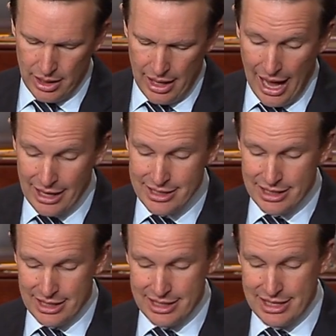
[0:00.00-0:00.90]

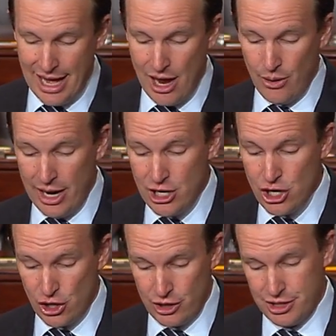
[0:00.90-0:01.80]
Allison is now a
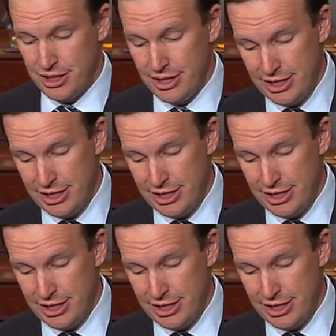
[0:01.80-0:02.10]
nurse in the